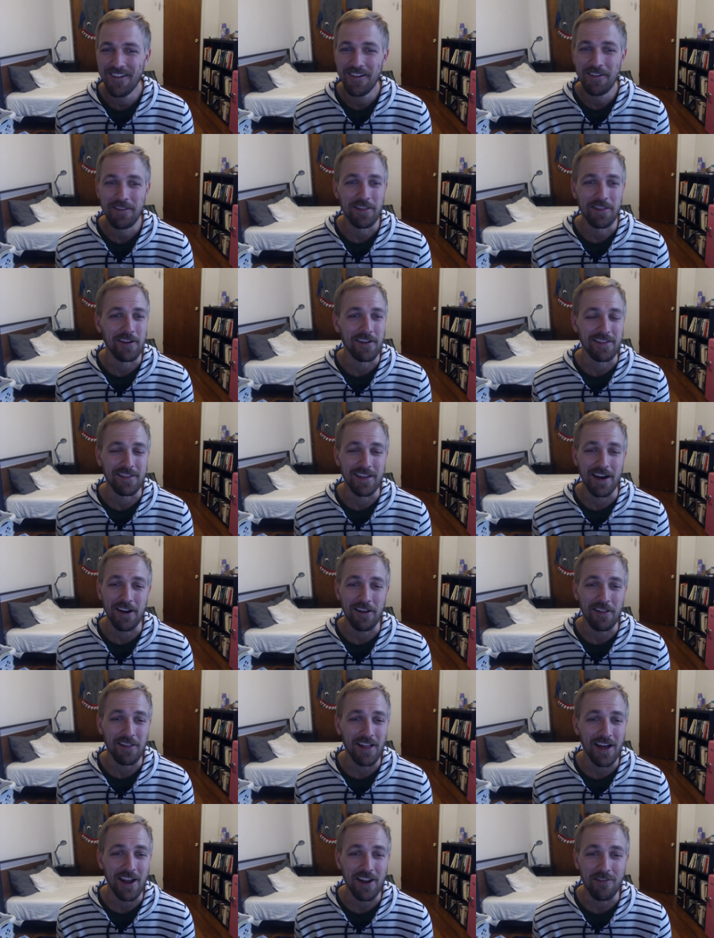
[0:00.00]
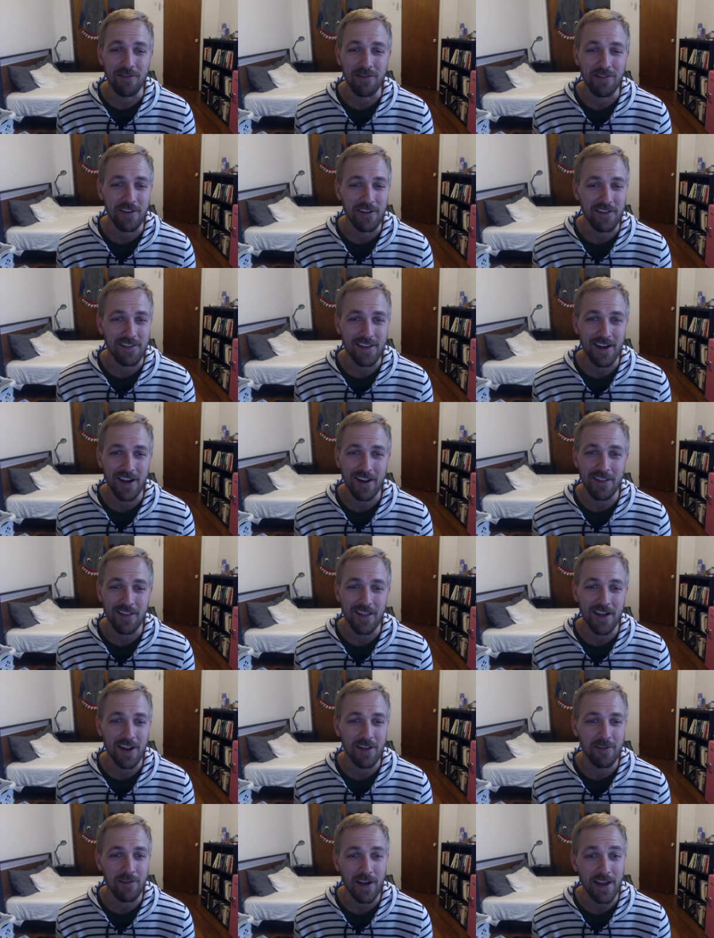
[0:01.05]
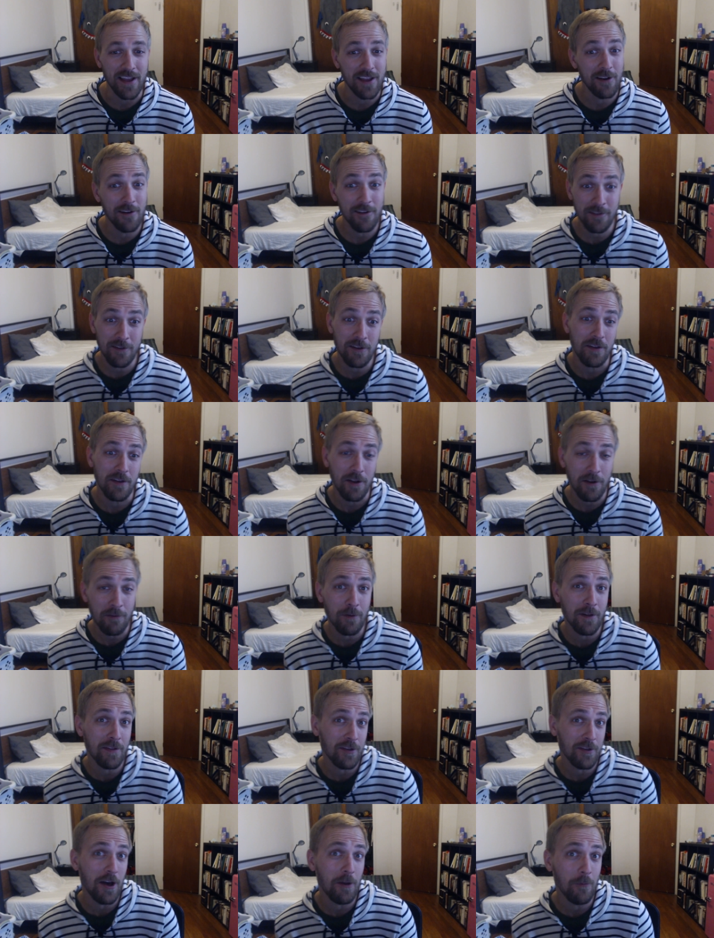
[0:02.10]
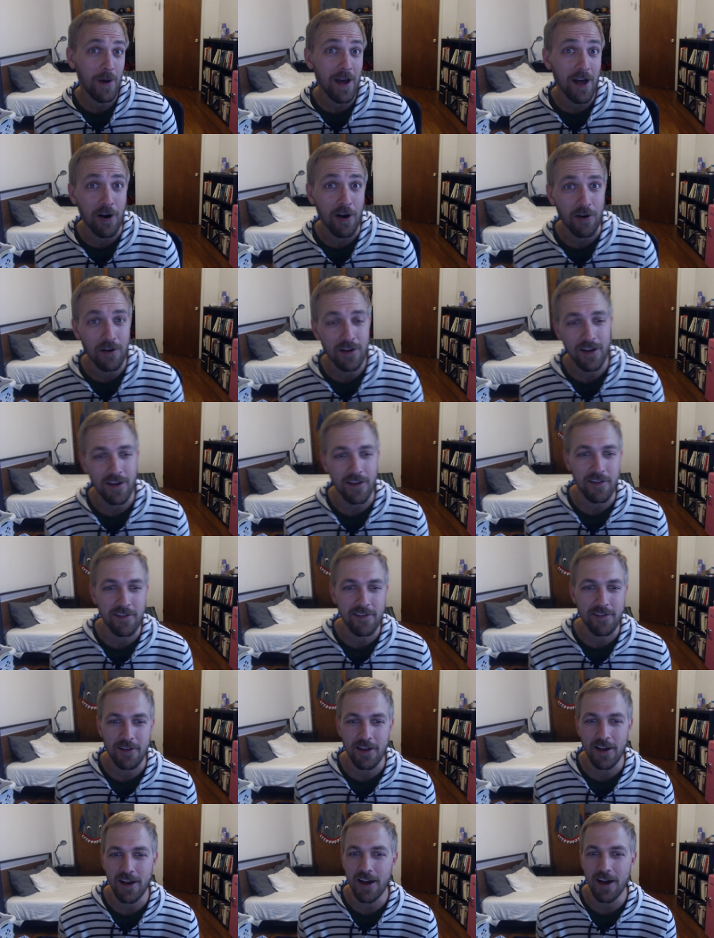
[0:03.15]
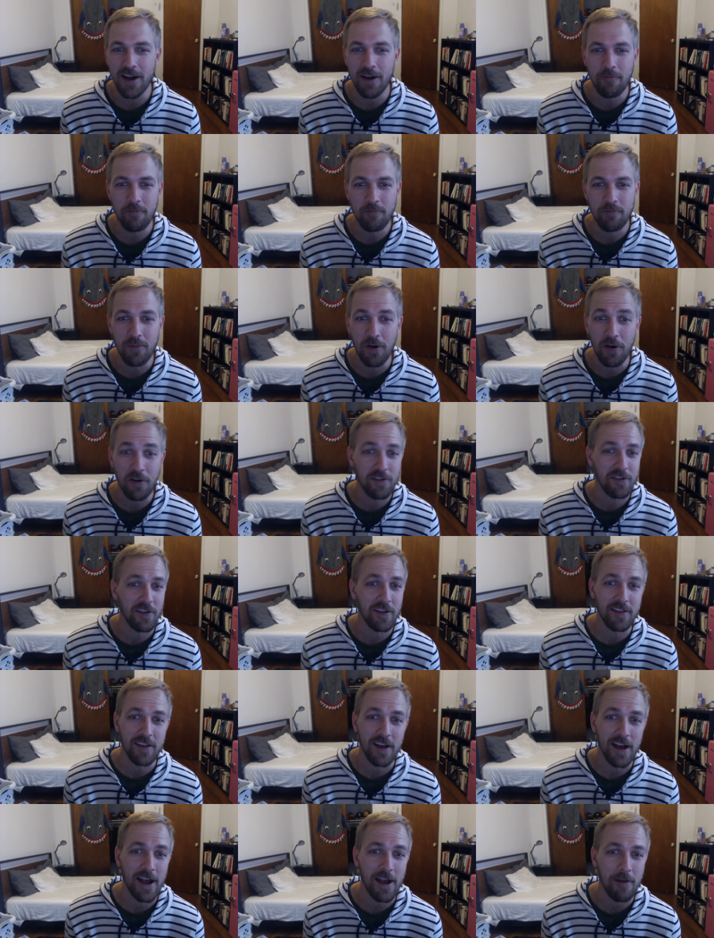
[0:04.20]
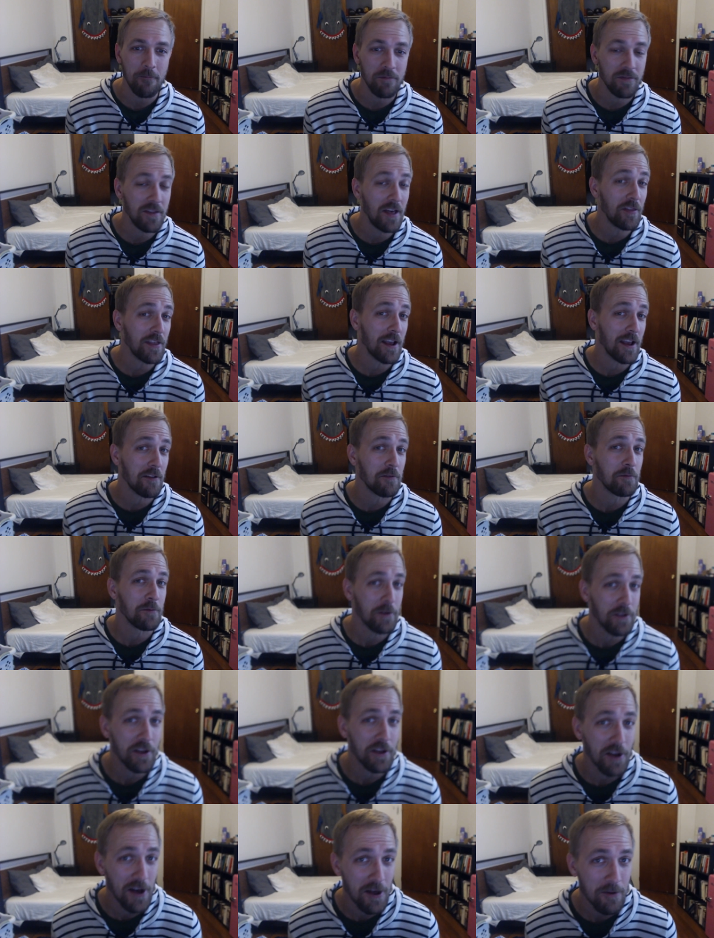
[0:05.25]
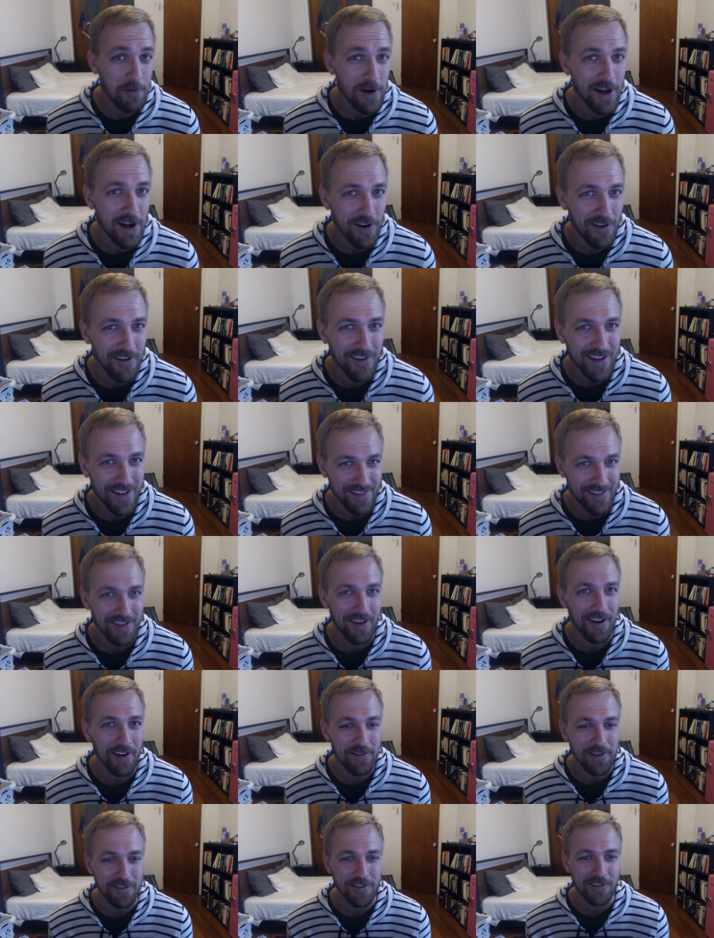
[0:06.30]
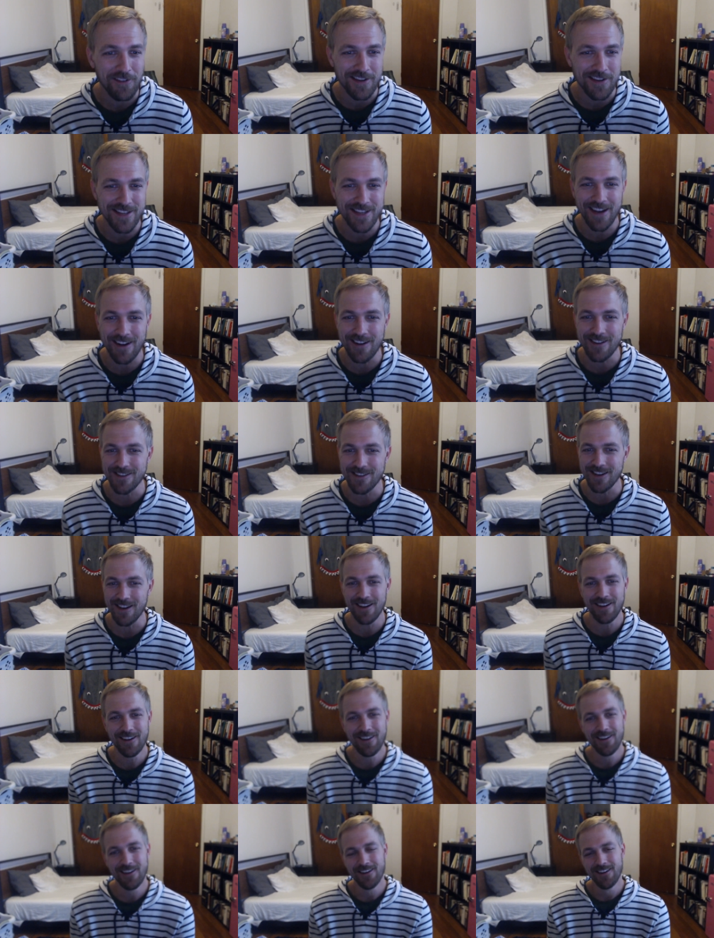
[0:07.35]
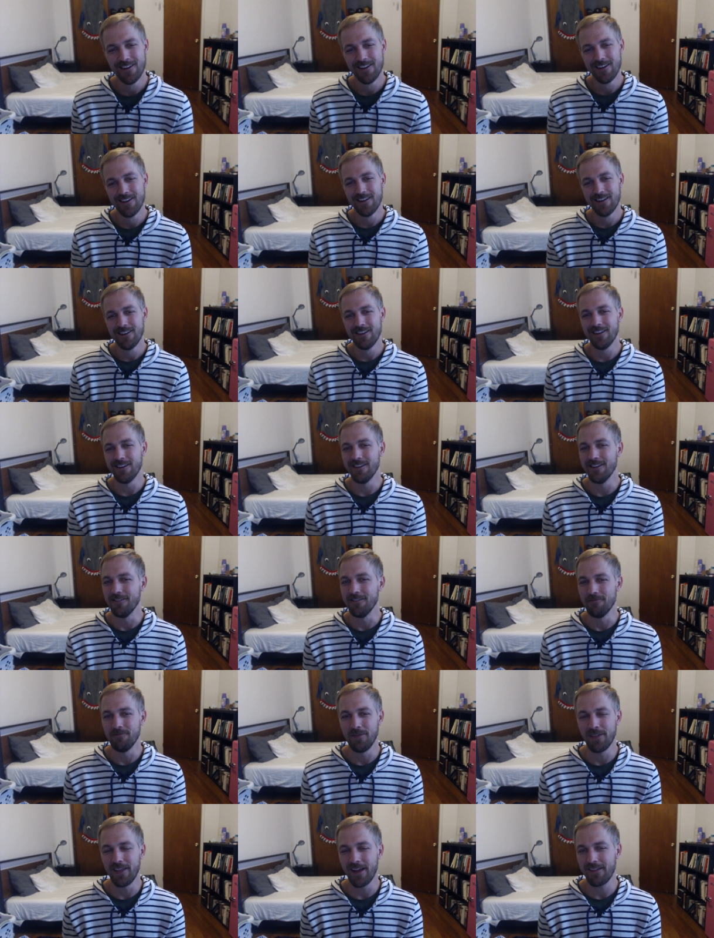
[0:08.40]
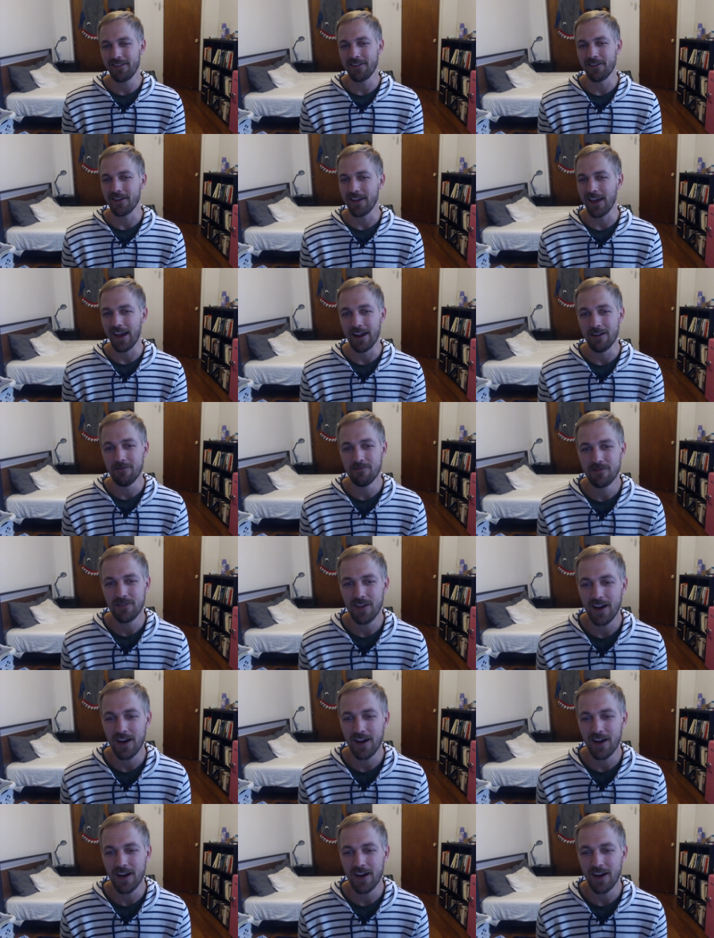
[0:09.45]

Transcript: There's not a lot of like, here's what's gone well, because most of the time nothing has really gone well. It's all been really challenging, but that's okay.